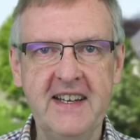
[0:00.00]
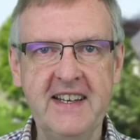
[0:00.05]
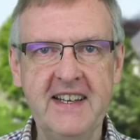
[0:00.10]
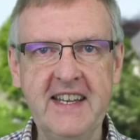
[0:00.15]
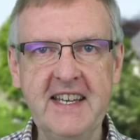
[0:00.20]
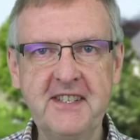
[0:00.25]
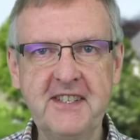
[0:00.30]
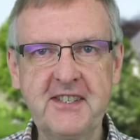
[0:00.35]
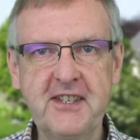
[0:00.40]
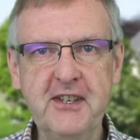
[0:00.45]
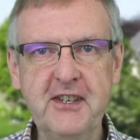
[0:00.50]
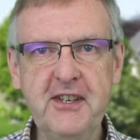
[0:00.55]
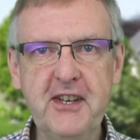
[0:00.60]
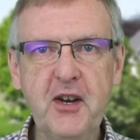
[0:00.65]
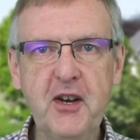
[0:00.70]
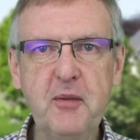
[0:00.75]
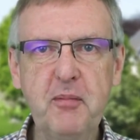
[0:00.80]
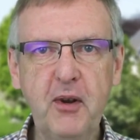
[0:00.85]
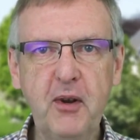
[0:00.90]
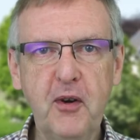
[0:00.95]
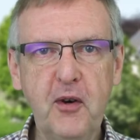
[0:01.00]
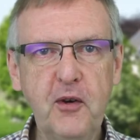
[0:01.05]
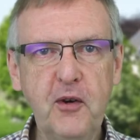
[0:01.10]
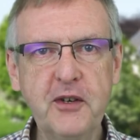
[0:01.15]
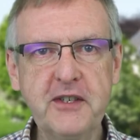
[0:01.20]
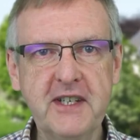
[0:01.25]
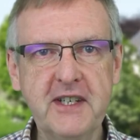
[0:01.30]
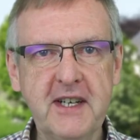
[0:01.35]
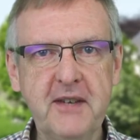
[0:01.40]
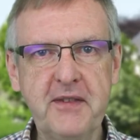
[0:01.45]
It's the noble
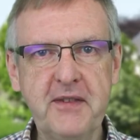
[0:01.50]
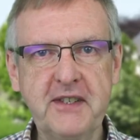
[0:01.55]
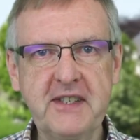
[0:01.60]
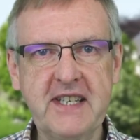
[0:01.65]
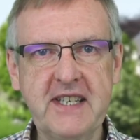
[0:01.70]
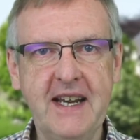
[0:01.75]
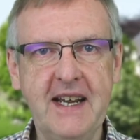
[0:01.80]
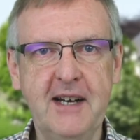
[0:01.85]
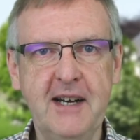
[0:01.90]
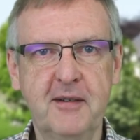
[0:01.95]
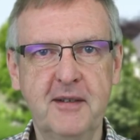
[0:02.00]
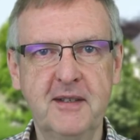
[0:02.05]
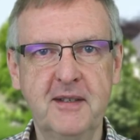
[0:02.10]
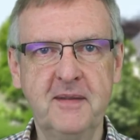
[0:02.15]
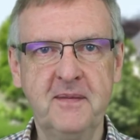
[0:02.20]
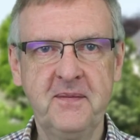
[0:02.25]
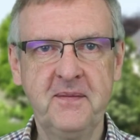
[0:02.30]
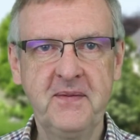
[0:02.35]
order of the towel.